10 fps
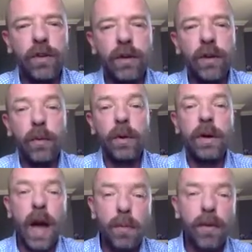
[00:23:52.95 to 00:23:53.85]
genes that were
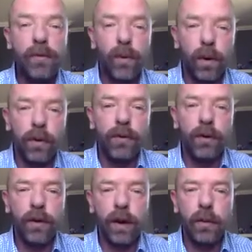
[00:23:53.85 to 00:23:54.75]
not before
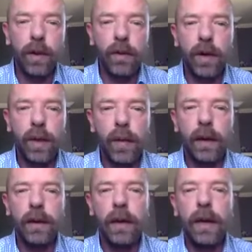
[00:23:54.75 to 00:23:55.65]
associated with leukemia,